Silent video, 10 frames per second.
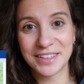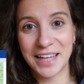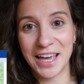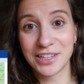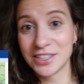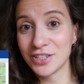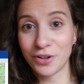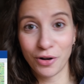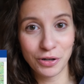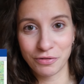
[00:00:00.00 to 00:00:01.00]
They exist
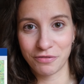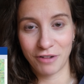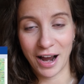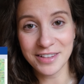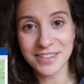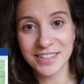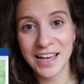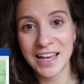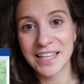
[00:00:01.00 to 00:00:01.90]
all over France.